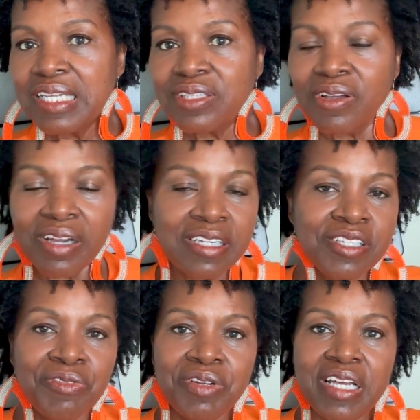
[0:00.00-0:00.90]
talking to
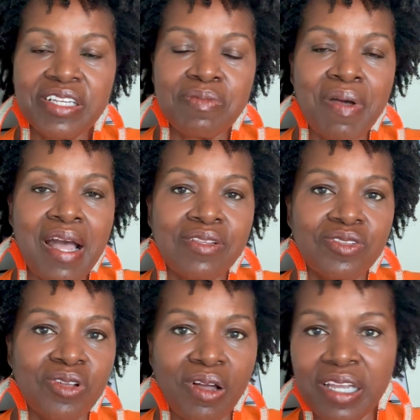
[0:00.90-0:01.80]
different expats,
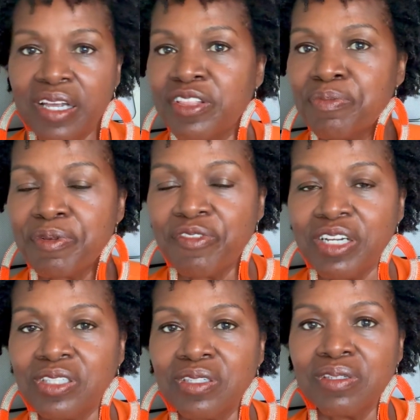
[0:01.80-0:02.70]
talking to other
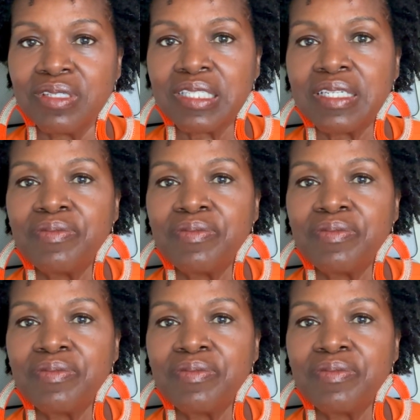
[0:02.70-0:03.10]
professionals,